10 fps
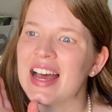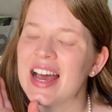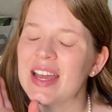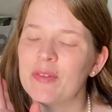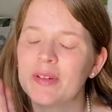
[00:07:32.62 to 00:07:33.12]

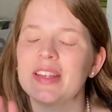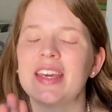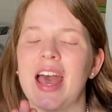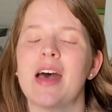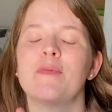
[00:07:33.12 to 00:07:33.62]
I
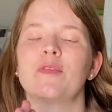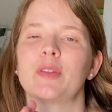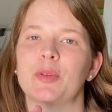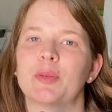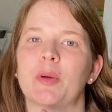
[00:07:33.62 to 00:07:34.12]
really am, for the
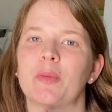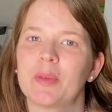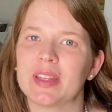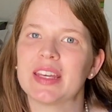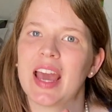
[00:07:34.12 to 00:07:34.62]
most part,
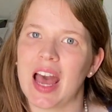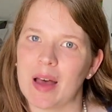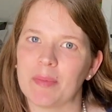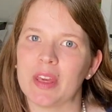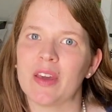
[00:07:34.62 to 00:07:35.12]
really
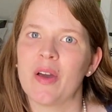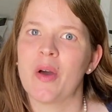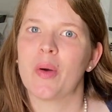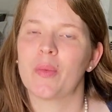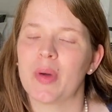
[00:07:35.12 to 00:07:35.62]
happy
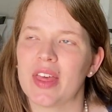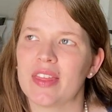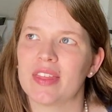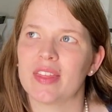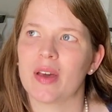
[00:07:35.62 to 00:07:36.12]

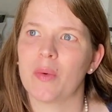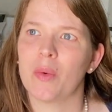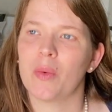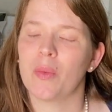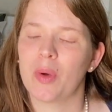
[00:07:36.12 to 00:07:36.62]
with
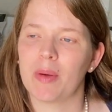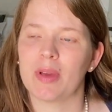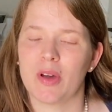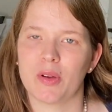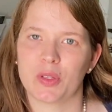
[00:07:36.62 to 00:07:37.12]
where
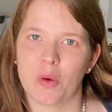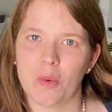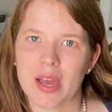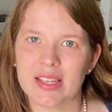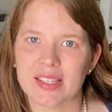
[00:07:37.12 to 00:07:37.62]
we are
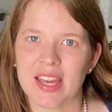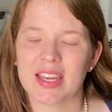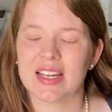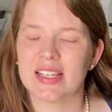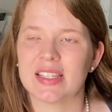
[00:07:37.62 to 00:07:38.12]
school-wise
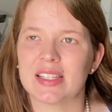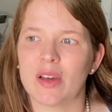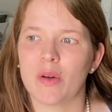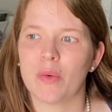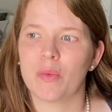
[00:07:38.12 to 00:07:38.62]
and
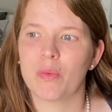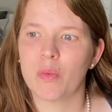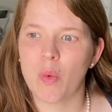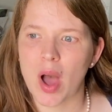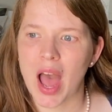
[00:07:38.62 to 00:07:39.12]

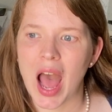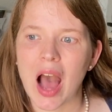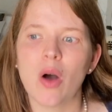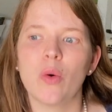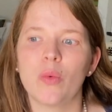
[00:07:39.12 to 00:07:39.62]

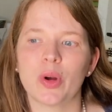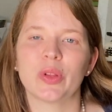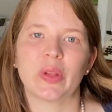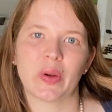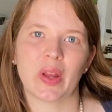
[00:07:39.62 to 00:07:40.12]
how we're
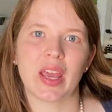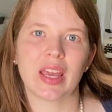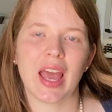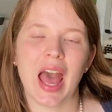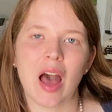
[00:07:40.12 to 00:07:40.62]

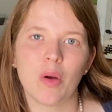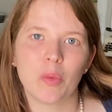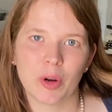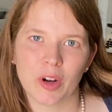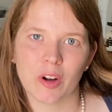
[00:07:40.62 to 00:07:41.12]
learning, how
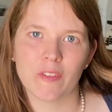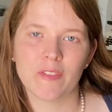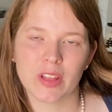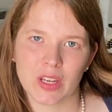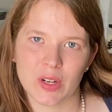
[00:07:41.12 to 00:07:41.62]
we're
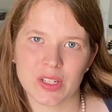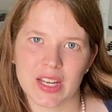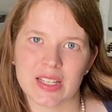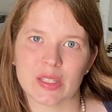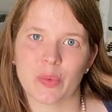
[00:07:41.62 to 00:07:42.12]
filling our
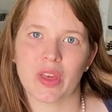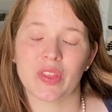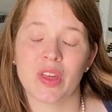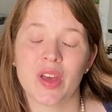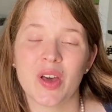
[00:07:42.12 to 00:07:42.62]
days with
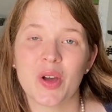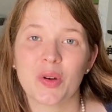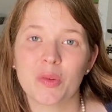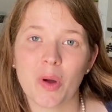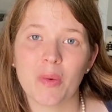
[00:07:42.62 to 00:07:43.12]

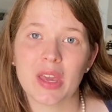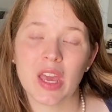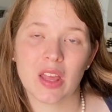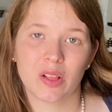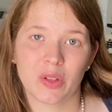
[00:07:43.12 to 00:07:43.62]
growing
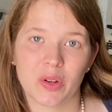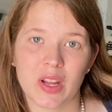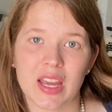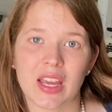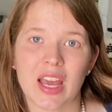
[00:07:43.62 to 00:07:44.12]
and
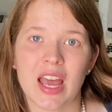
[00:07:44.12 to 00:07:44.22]
learning